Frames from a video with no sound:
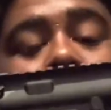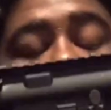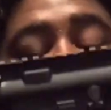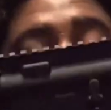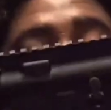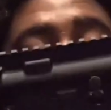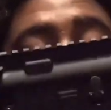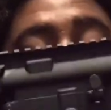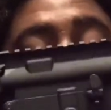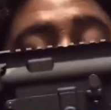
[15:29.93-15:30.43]

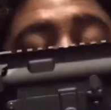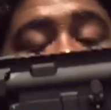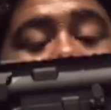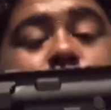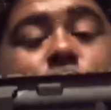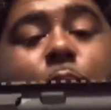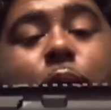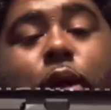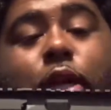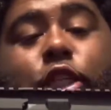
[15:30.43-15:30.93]
you want to tell me
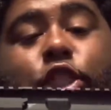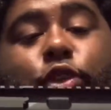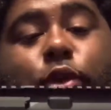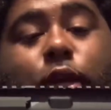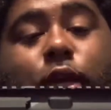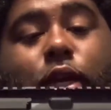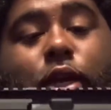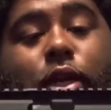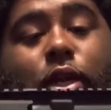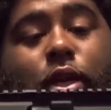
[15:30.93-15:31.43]
about a
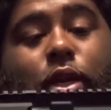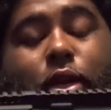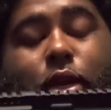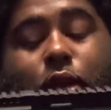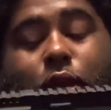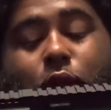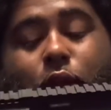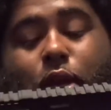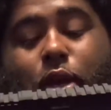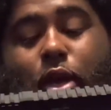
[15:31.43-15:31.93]
trigger,
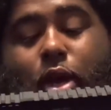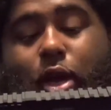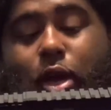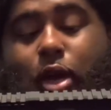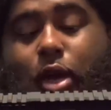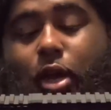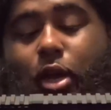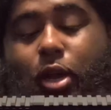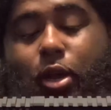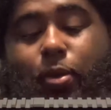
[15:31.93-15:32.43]

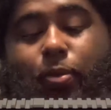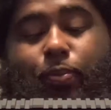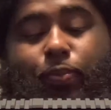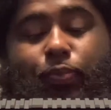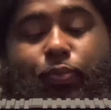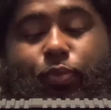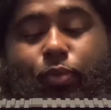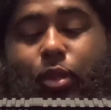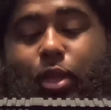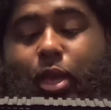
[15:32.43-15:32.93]

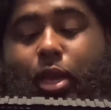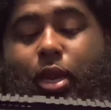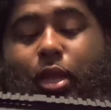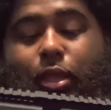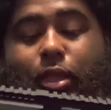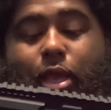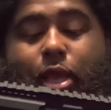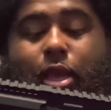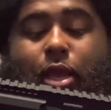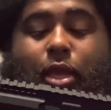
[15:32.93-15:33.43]

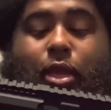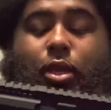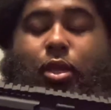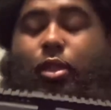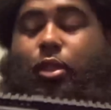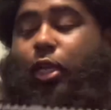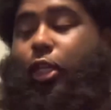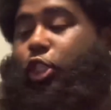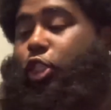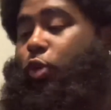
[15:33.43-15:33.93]
anything
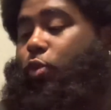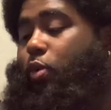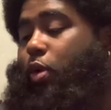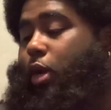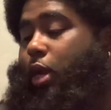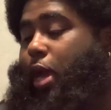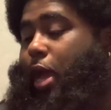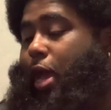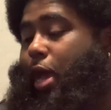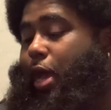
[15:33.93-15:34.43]
that you want to
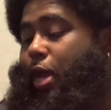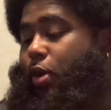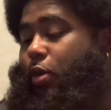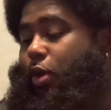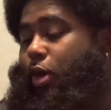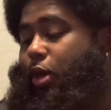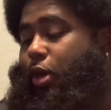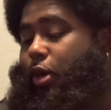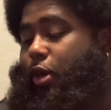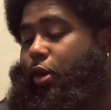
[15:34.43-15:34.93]
add on
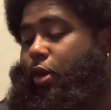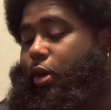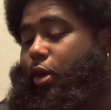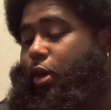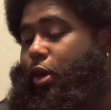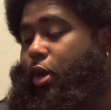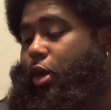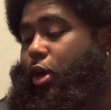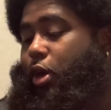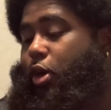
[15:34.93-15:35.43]
here,
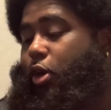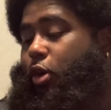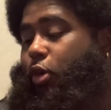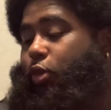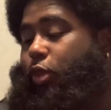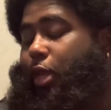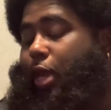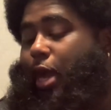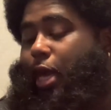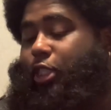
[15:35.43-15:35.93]
or you
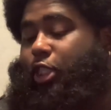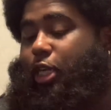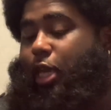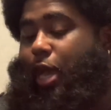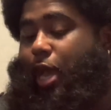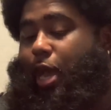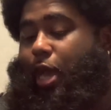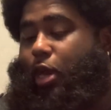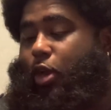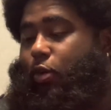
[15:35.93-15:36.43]
think I should
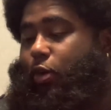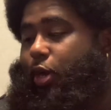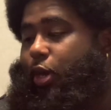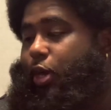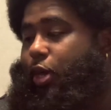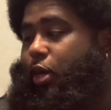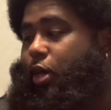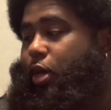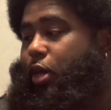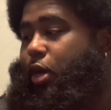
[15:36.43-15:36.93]
add on
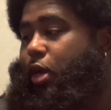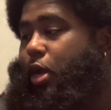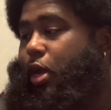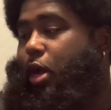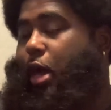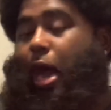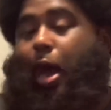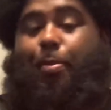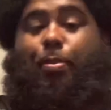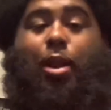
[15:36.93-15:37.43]
here,
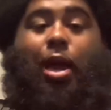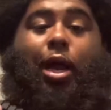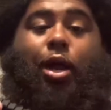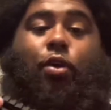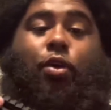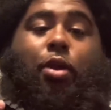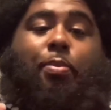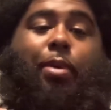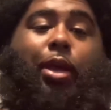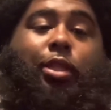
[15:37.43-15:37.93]
I'm not going
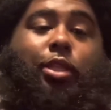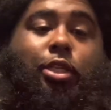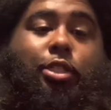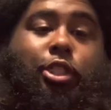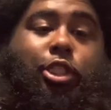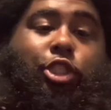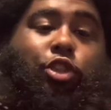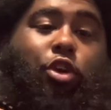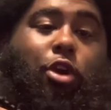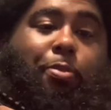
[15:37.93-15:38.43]
to make this a
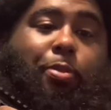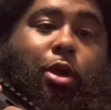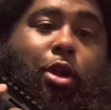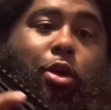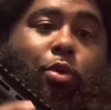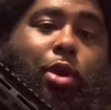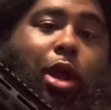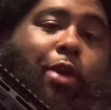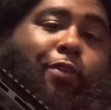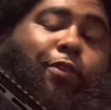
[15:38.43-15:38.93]
short barrel
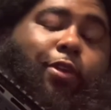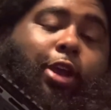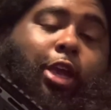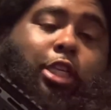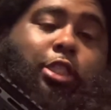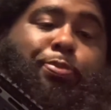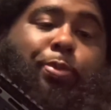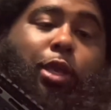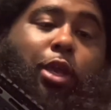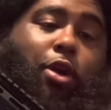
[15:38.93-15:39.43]
rifle
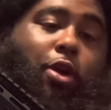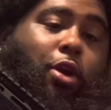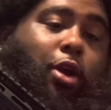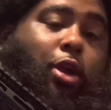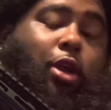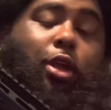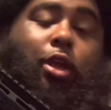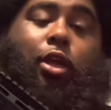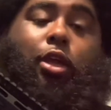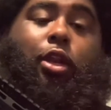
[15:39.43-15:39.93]
SBR.
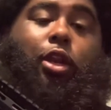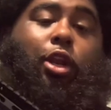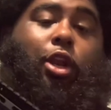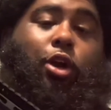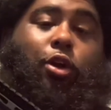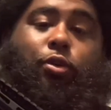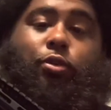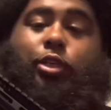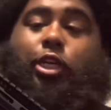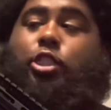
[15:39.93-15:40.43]

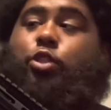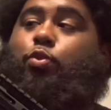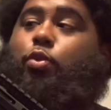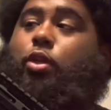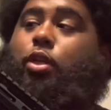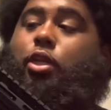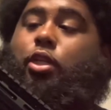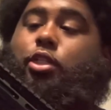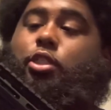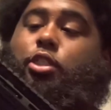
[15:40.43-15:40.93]
No, that's when
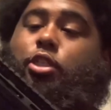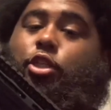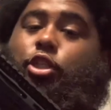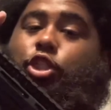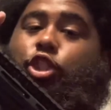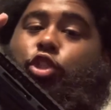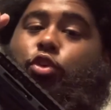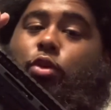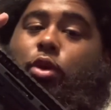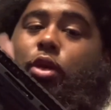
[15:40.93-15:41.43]
it's
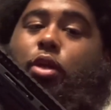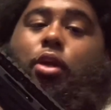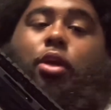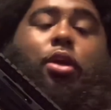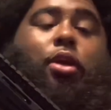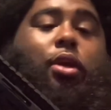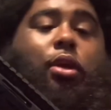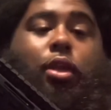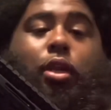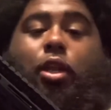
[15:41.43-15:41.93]
shorter.
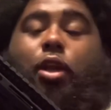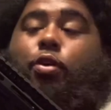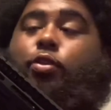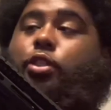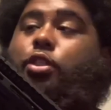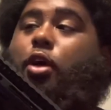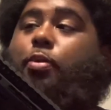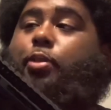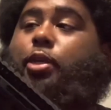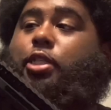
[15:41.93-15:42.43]
No, it's
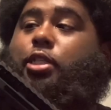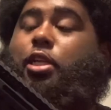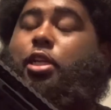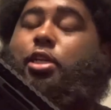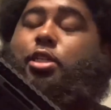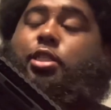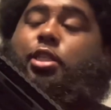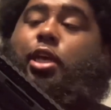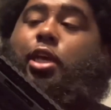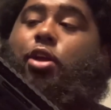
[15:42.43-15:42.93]
going to be
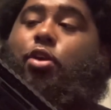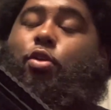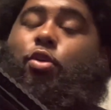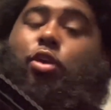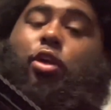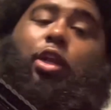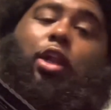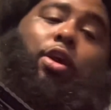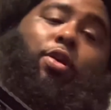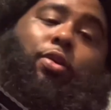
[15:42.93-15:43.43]
16 or
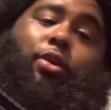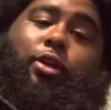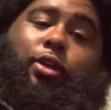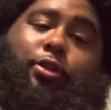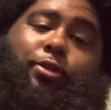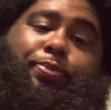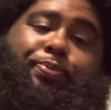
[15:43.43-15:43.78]
longer.